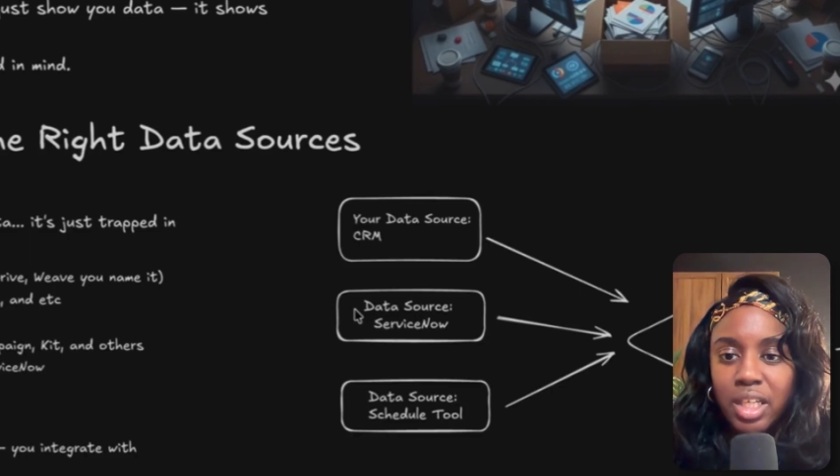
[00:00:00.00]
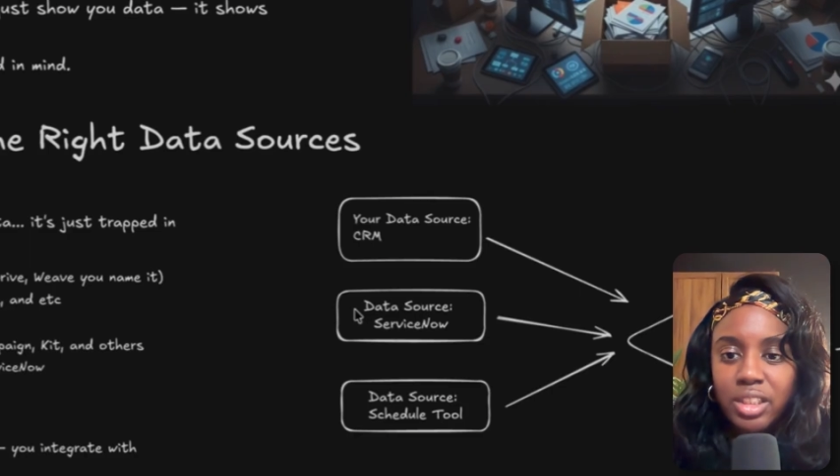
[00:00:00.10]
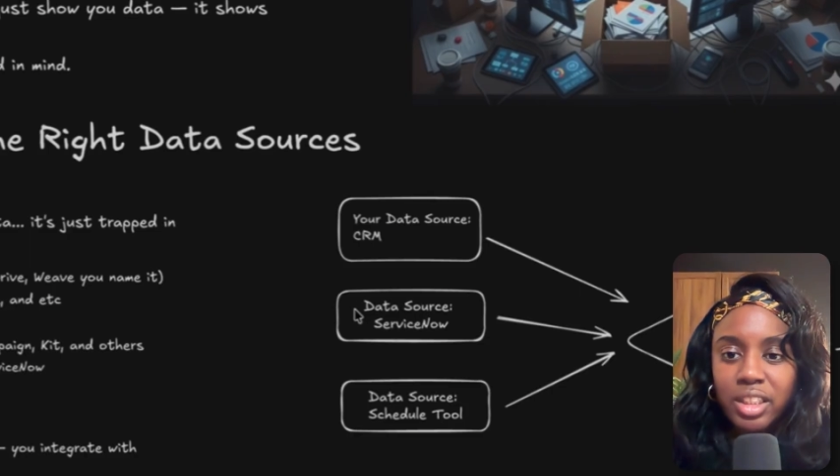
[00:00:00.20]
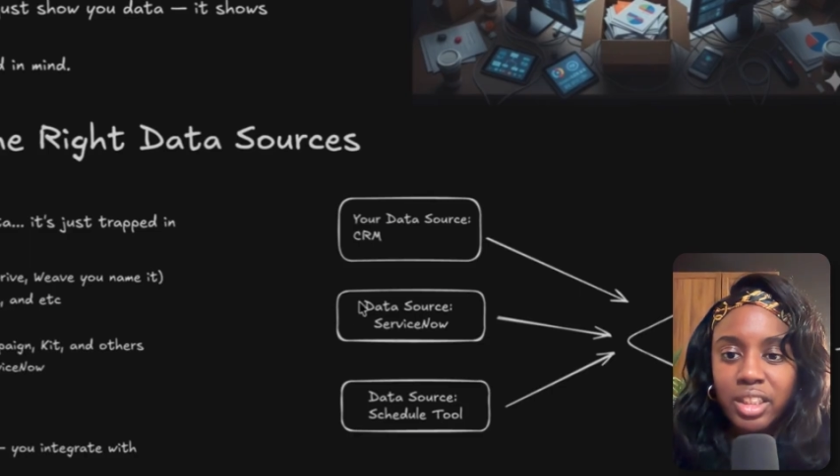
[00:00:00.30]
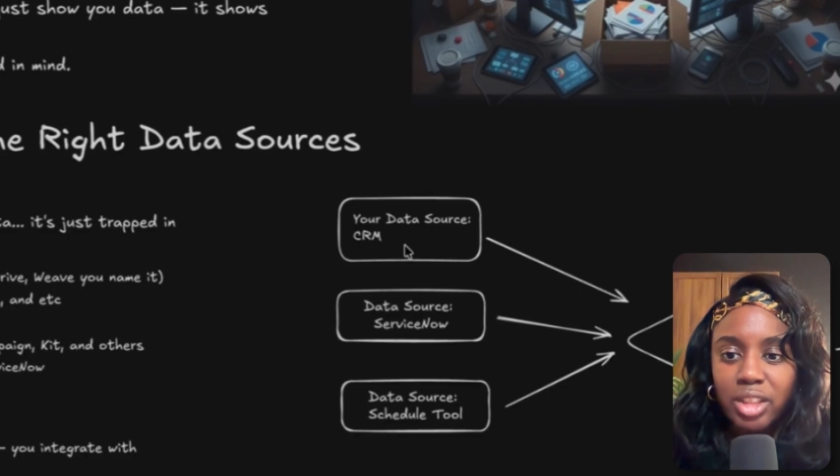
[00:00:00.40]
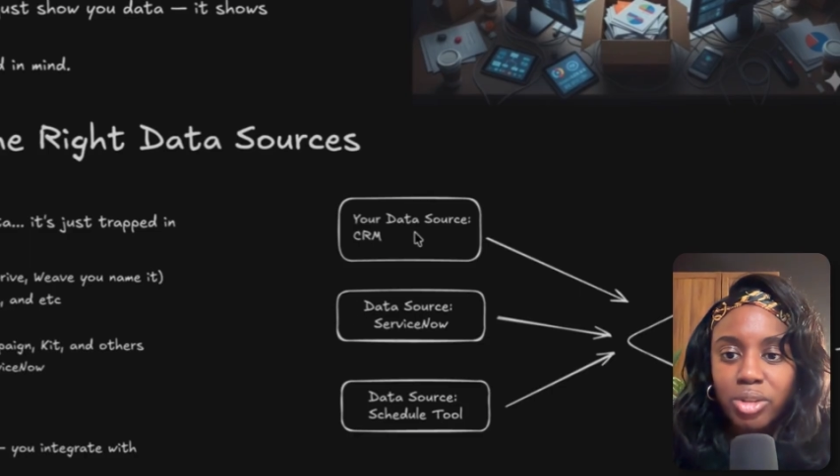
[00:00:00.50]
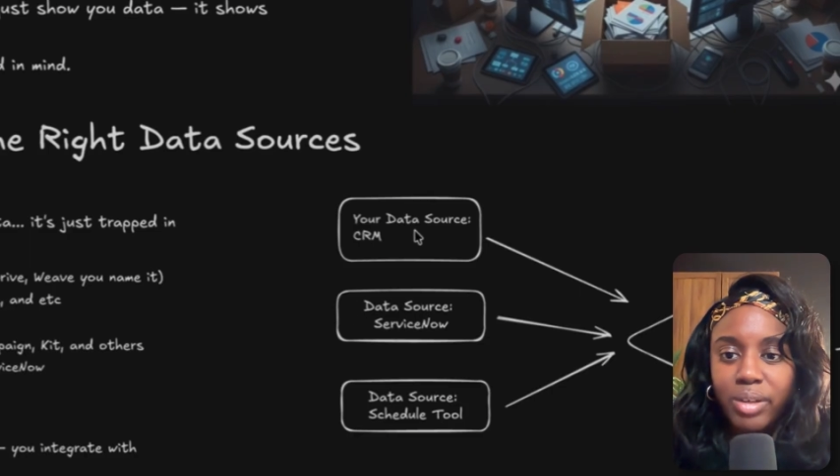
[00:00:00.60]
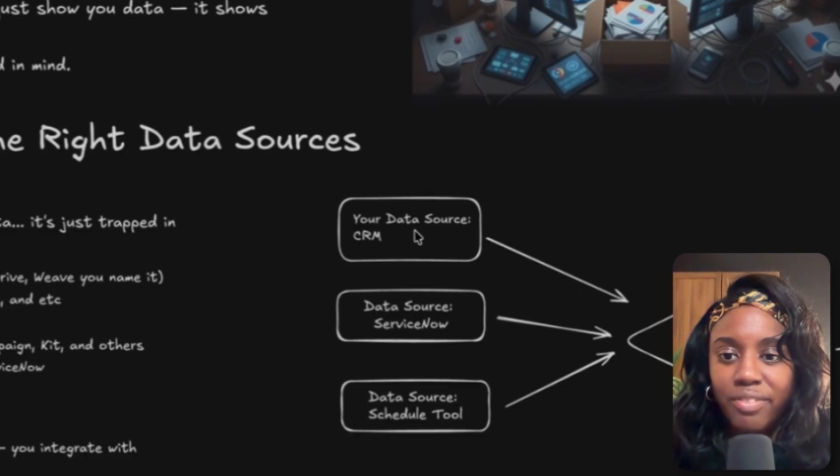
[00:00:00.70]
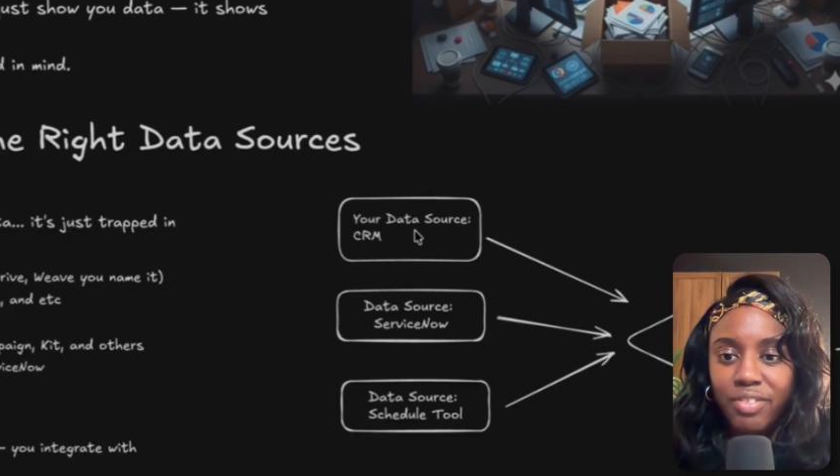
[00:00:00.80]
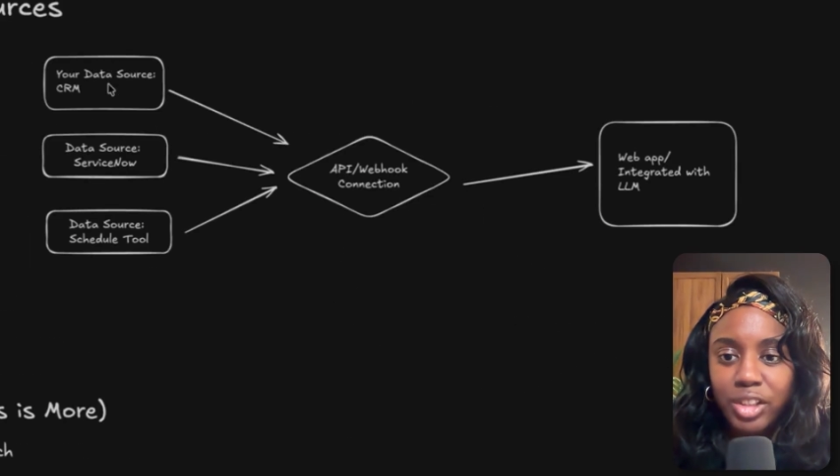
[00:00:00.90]
So here's a
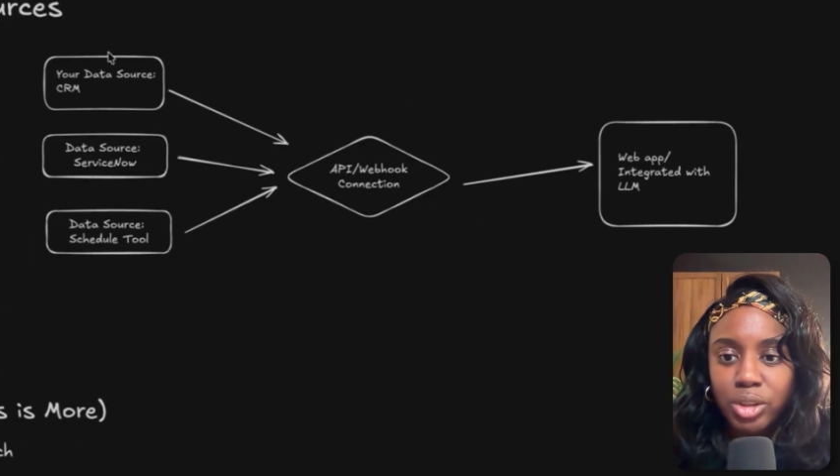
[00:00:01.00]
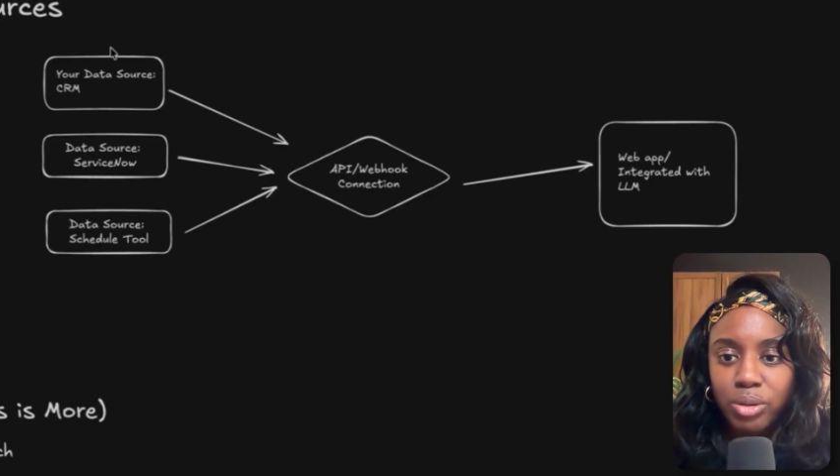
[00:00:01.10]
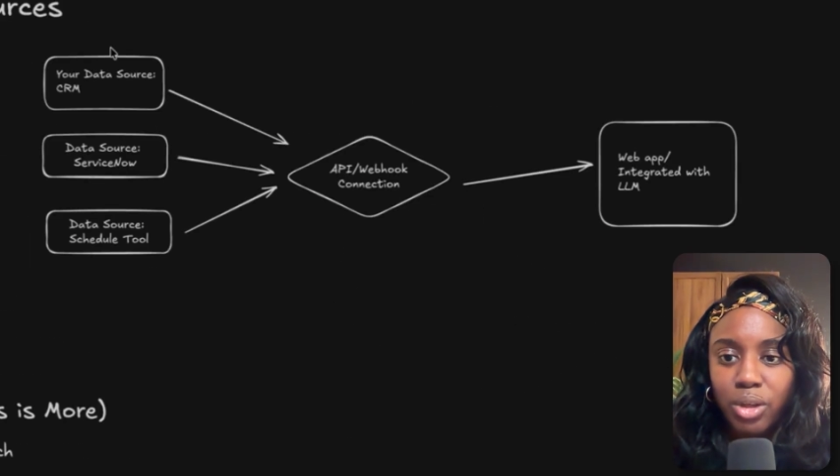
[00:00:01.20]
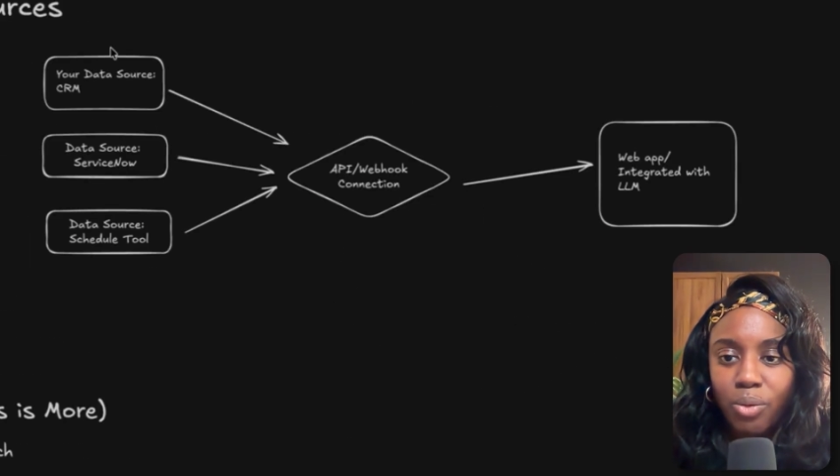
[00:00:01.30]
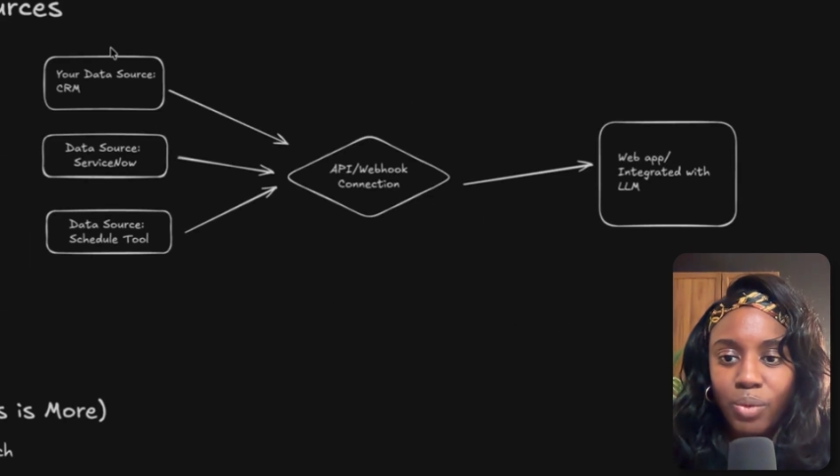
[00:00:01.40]
great visual of